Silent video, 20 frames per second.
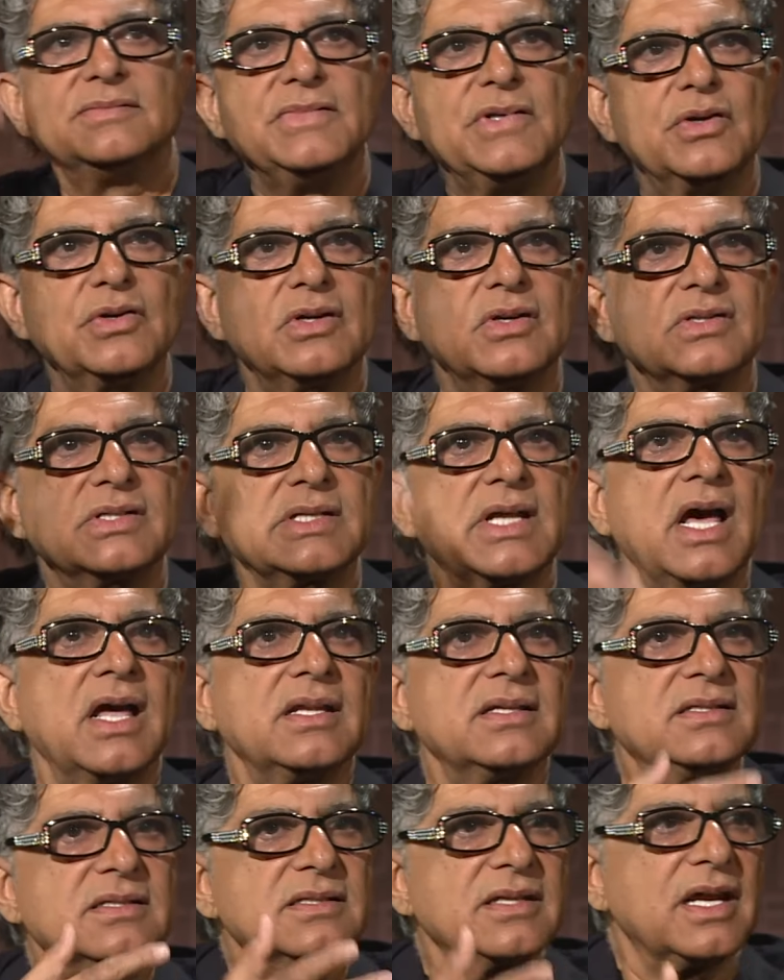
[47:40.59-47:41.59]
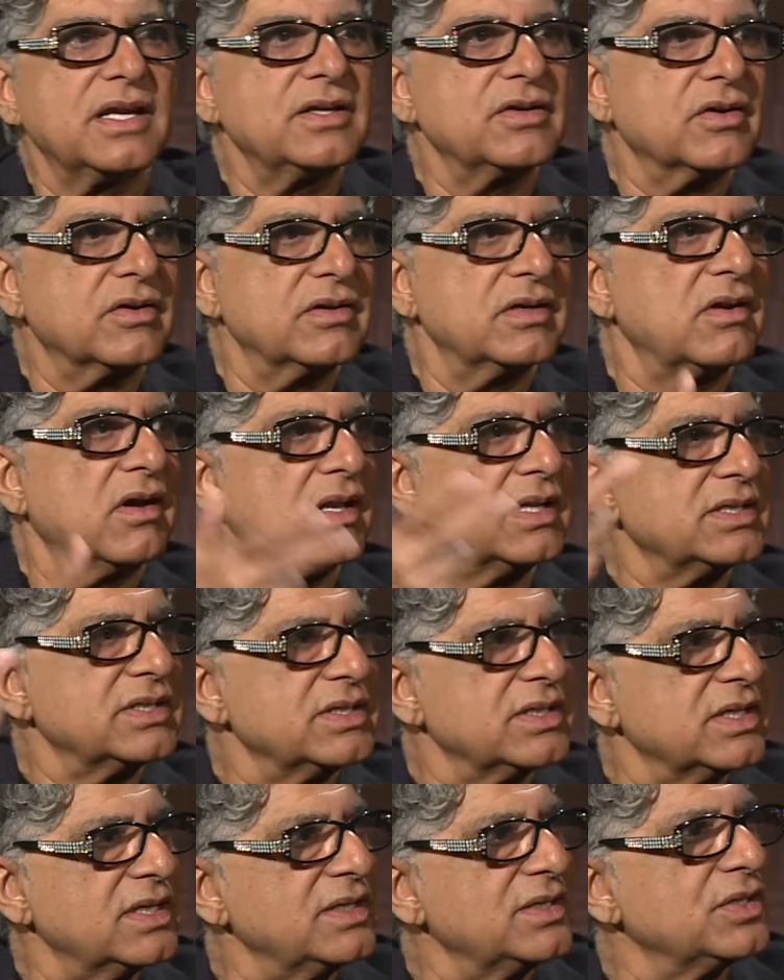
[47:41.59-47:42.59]
Neuroscience,
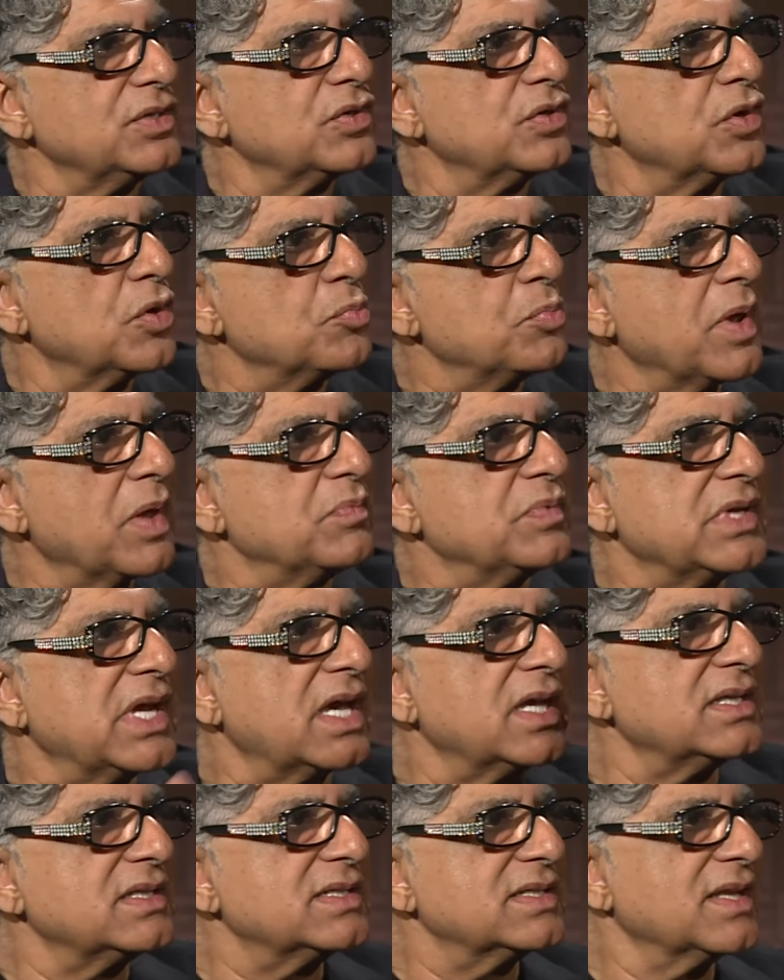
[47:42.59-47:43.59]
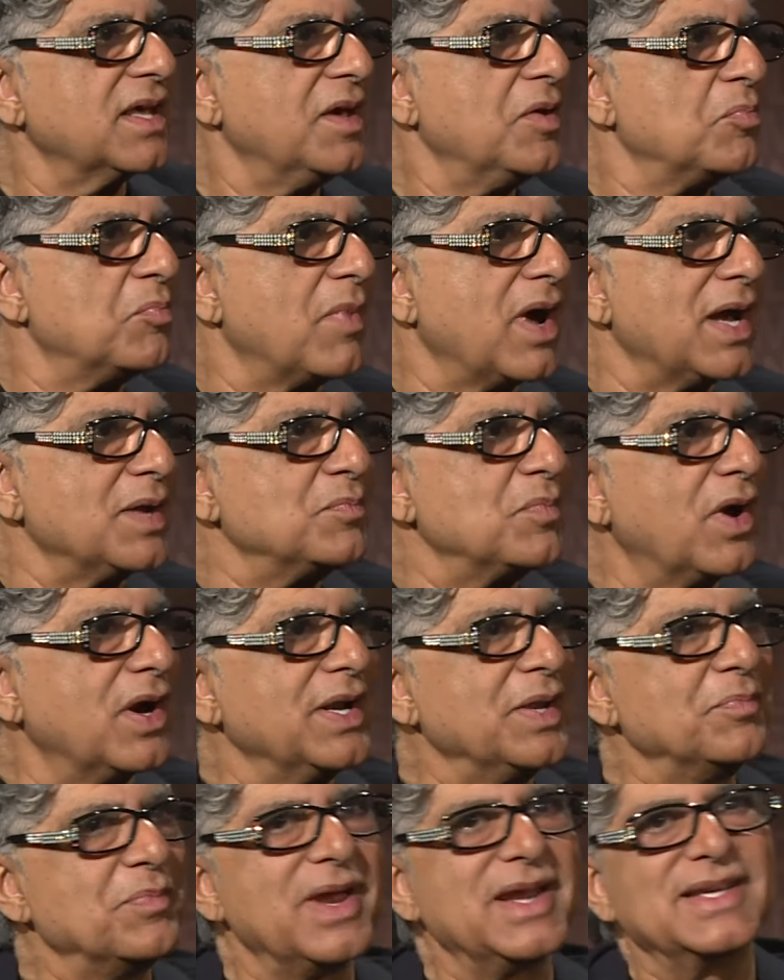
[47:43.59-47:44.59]
endocrinology, neuropeptides,
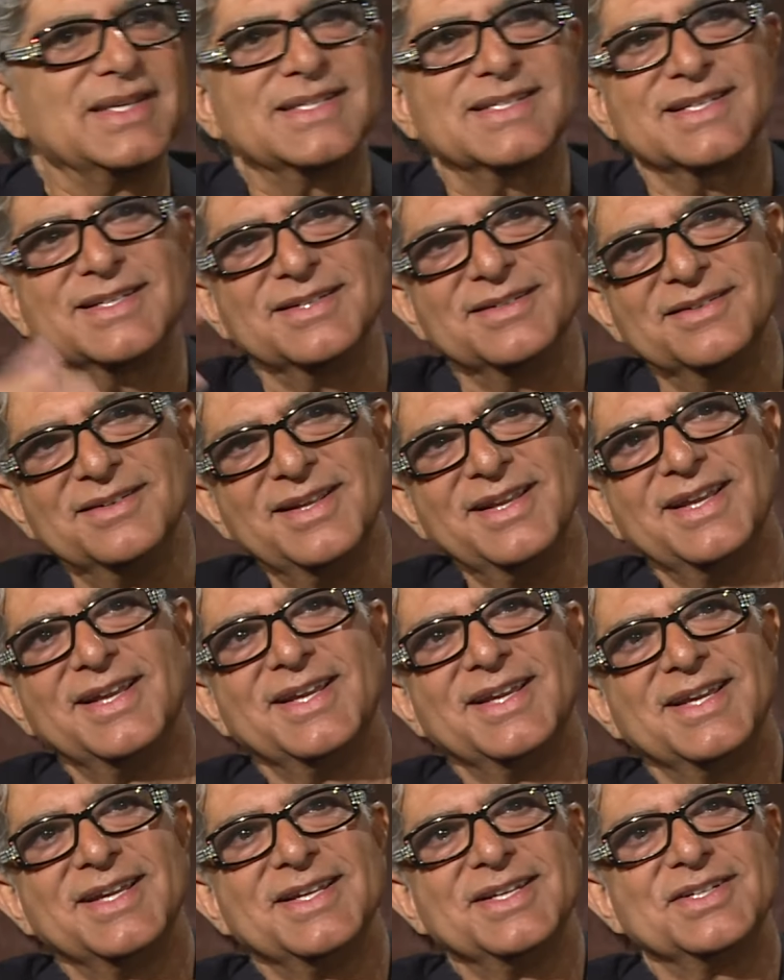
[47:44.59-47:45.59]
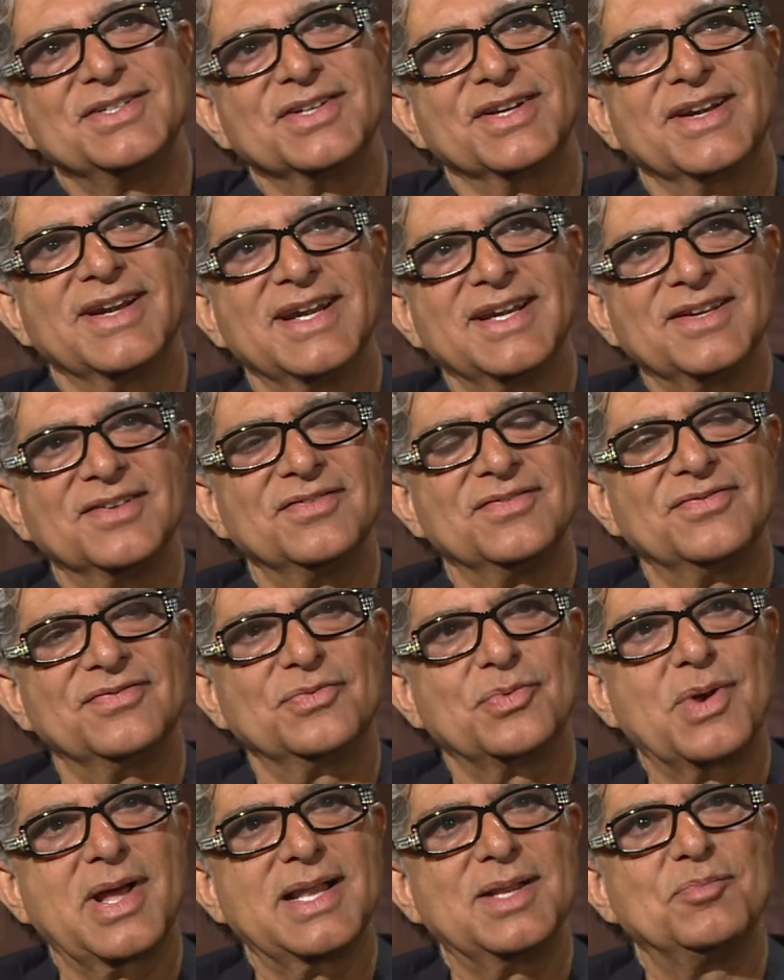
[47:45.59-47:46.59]
mind-body medicine,
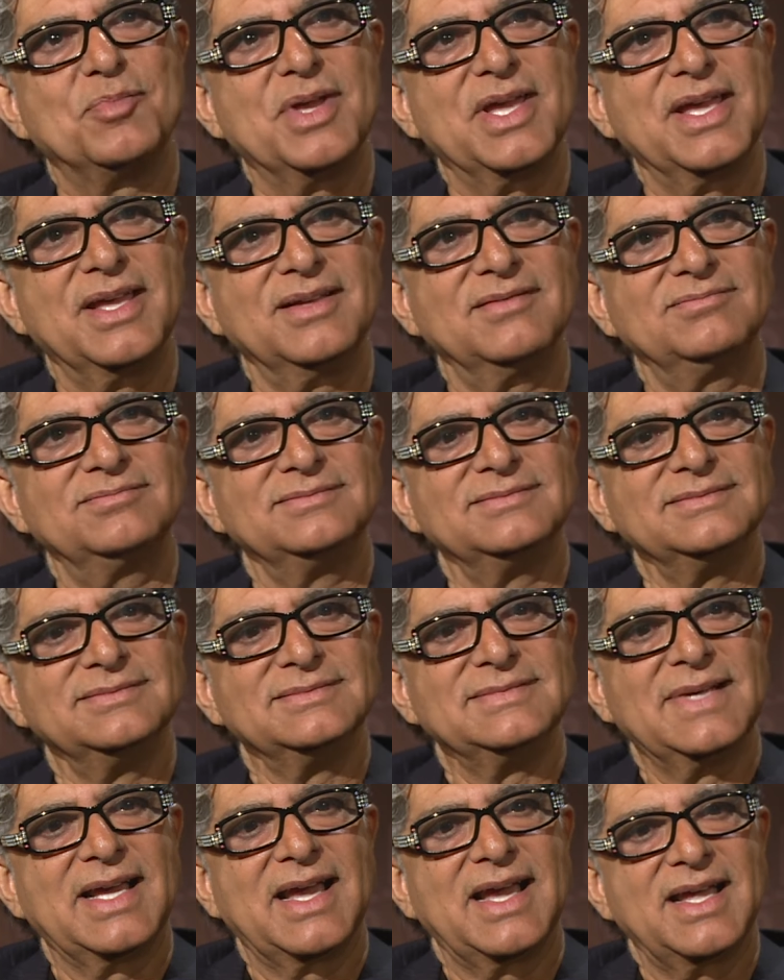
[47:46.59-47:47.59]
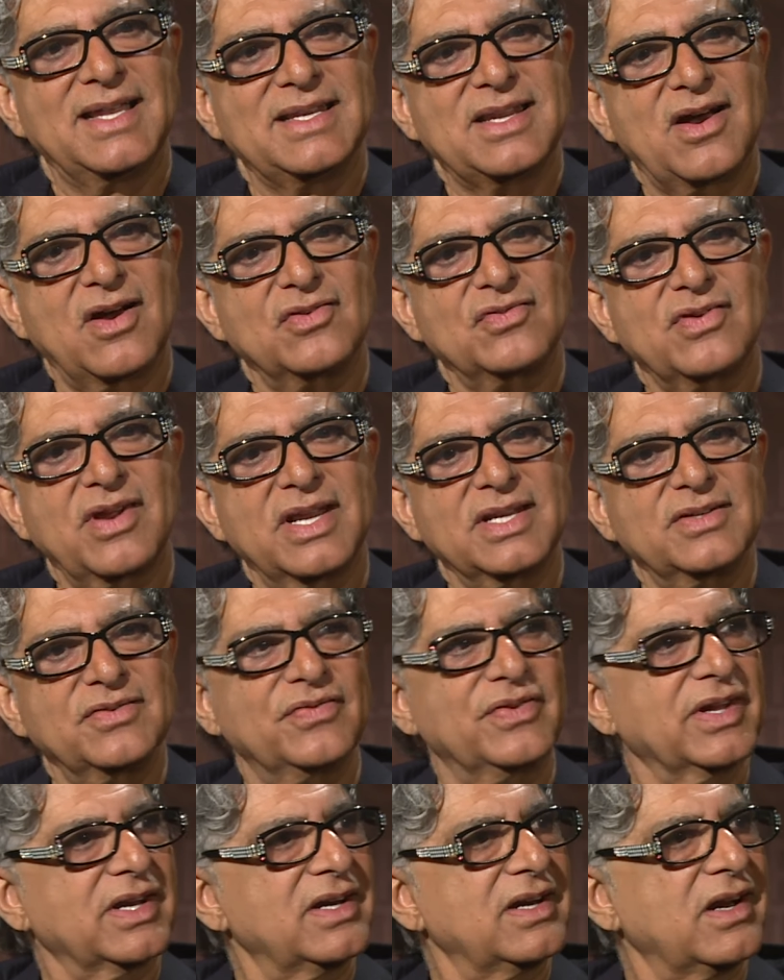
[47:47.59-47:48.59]
integrative well-being, and now trying
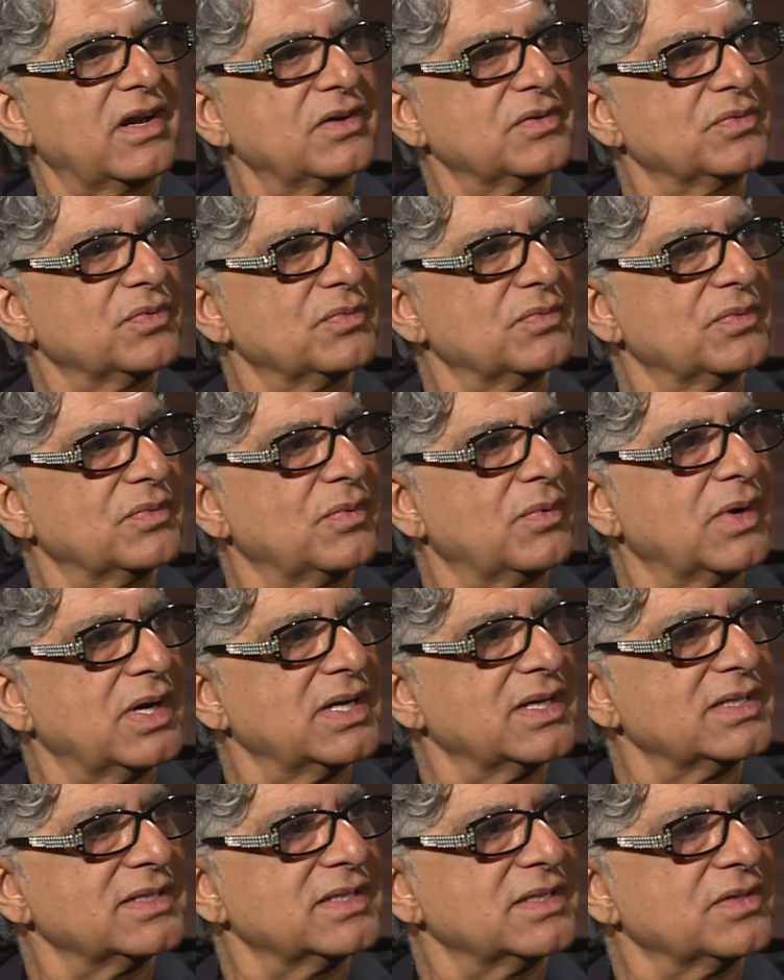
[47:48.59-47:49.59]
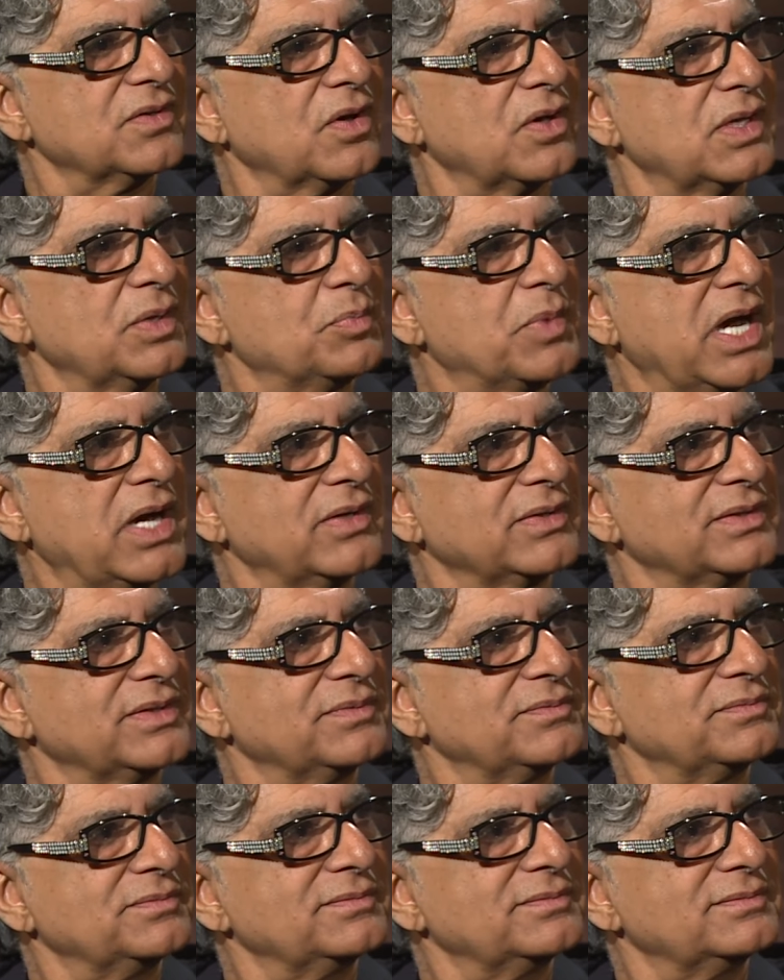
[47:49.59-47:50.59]
to figure out what is it all about.